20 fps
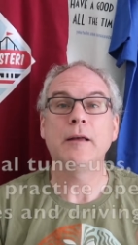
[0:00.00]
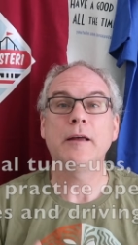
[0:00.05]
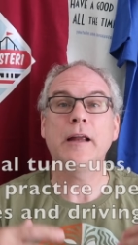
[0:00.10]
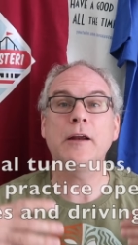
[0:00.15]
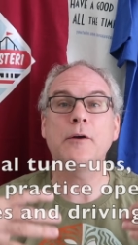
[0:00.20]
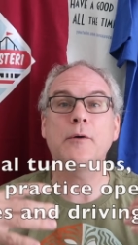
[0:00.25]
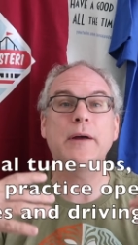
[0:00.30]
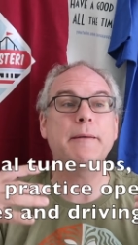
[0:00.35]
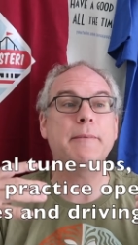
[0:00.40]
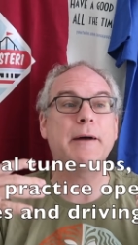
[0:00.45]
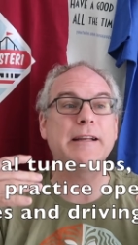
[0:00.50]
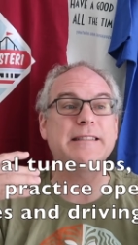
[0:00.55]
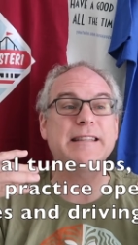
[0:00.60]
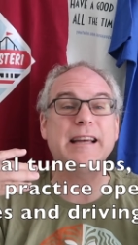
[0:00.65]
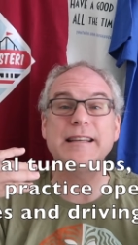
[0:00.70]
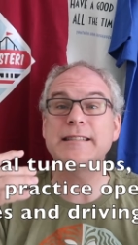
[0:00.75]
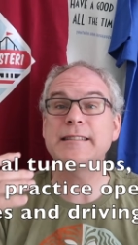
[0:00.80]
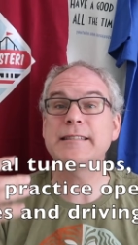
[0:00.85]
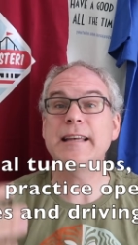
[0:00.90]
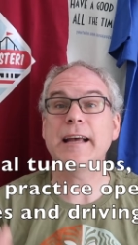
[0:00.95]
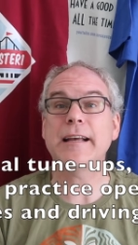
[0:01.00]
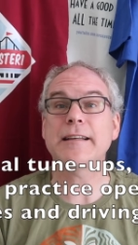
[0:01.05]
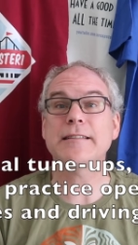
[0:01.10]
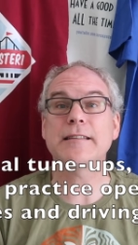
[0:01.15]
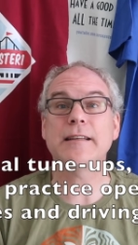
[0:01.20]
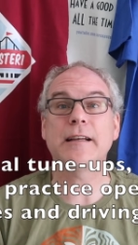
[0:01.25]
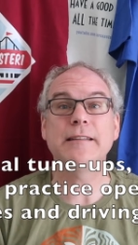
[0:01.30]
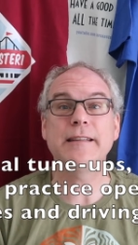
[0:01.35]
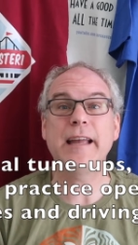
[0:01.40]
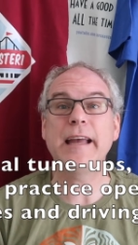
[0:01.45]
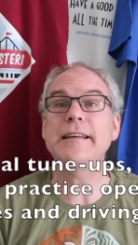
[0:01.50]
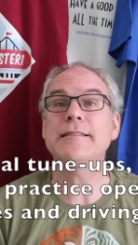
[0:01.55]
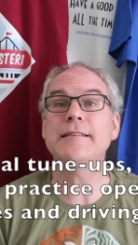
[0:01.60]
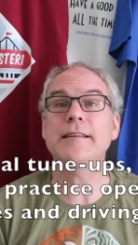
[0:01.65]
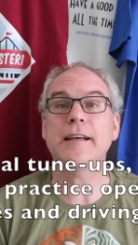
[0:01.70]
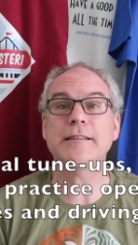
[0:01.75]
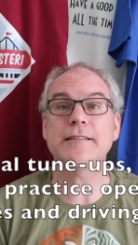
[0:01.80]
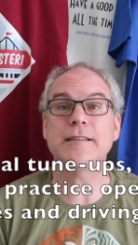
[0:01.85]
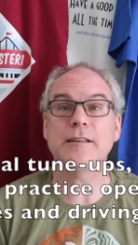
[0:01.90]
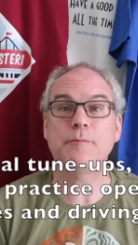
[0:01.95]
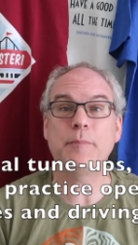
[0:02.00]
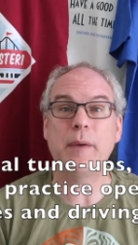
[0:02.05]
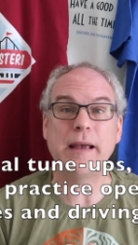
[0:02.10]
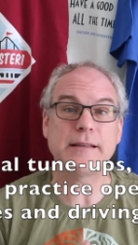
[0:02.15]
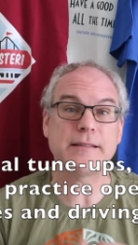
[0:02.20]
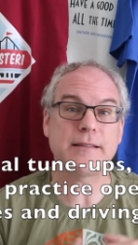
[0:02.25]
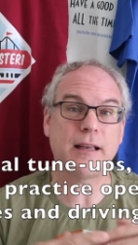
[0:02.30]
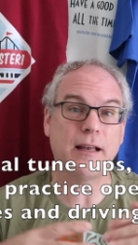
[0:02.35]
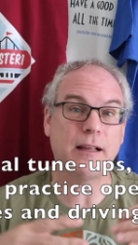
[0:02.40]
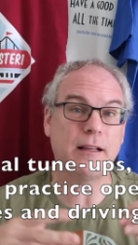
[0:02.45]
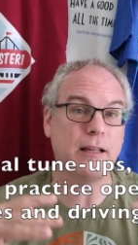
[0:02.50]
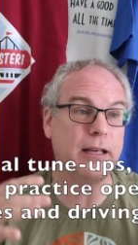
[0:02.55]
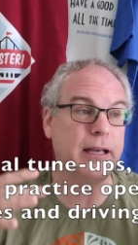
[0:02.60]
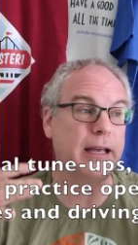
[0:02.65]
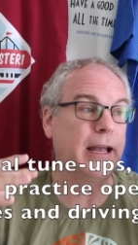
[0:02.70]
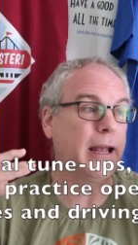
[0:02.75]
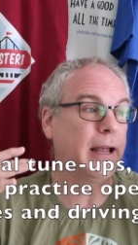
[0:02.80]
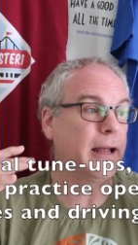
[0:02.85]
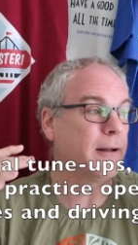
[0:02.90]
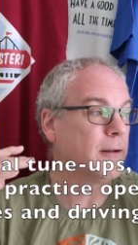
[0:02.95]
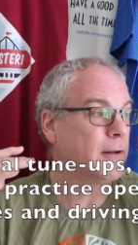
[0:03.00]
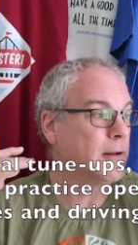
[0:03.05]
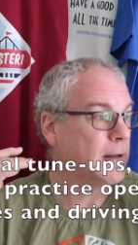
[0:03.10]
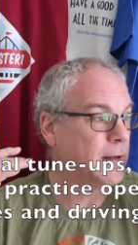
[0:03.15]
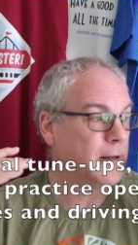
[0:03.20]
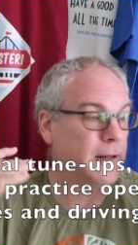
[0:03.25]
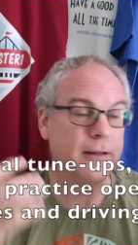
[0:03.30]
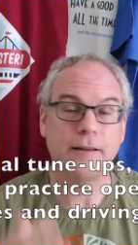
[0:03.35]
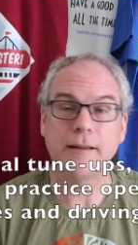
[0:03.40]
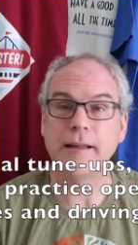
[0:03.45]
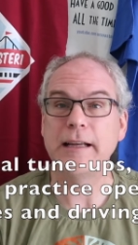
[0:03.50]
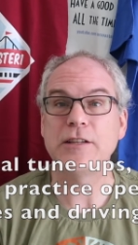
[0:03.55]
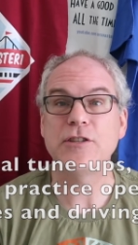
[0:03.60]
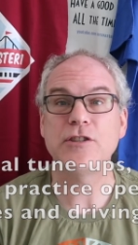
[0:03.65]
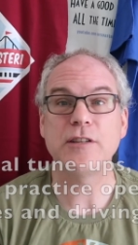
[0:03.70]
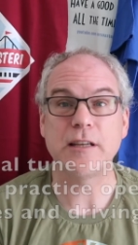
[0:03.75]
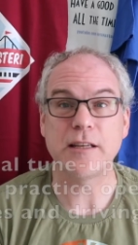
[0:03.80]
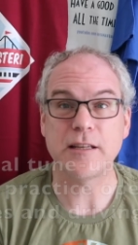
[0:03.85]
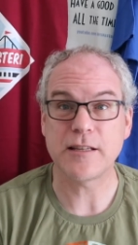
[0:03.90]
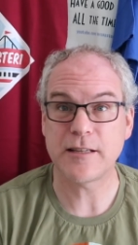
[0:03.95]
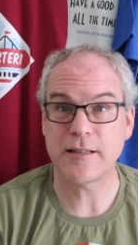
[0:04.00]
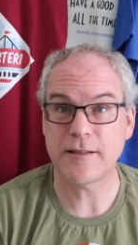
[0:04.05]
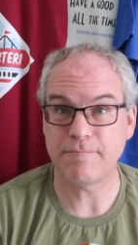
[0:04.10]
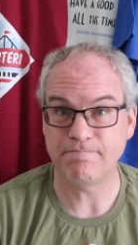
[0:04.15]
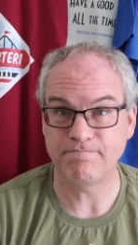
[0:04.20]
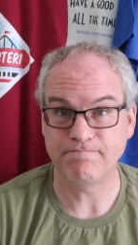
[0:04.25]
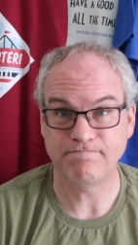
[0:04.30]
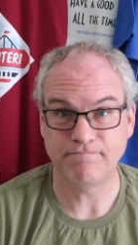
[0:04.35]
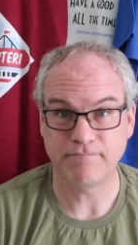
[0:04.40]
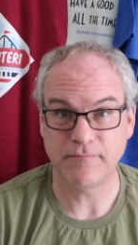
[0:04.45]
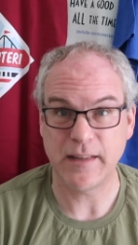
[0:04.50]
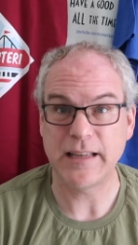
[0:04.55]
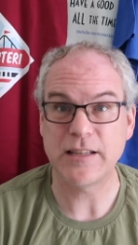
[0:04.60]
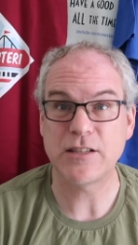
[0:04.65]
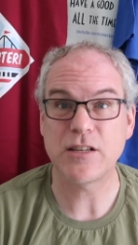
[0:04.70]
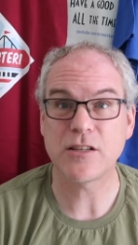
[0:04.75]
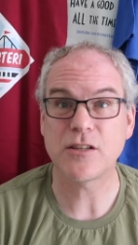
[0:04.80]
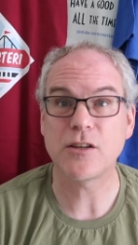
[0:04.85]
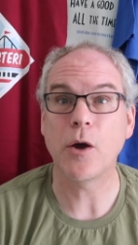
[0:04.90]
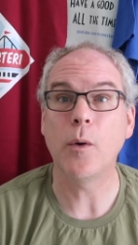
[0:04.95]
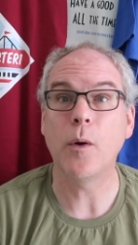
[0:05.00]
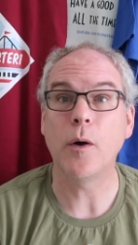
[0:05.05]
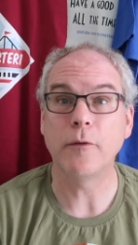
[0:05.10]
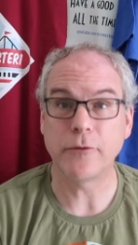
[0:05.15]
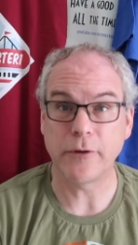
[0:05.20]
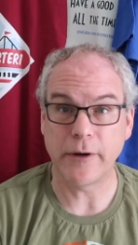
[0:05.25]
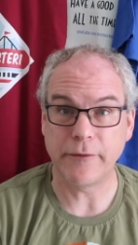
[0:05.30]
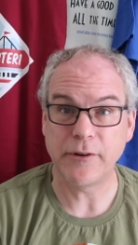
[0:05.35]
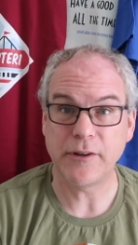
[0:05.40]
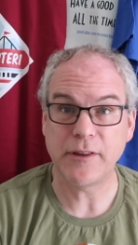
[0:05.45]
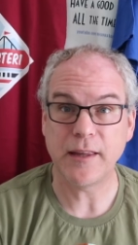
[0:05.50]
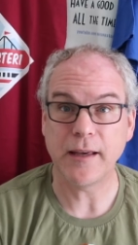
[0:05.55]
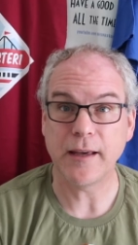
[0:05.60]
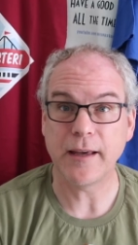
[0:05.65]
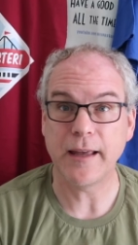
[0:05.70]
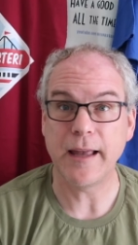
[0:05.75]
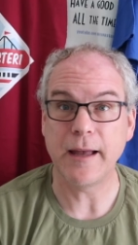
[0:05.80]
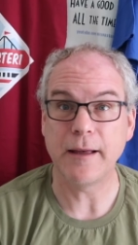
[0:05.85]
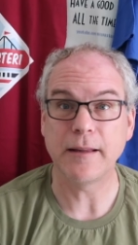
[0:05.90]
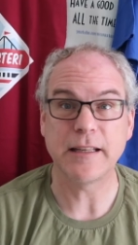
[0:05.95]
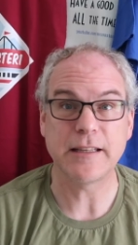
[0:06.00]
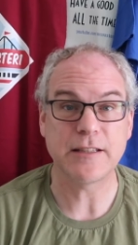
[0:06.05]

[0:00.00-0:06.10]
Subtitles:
Anyway, by day 6 is basically let's just go over everything again.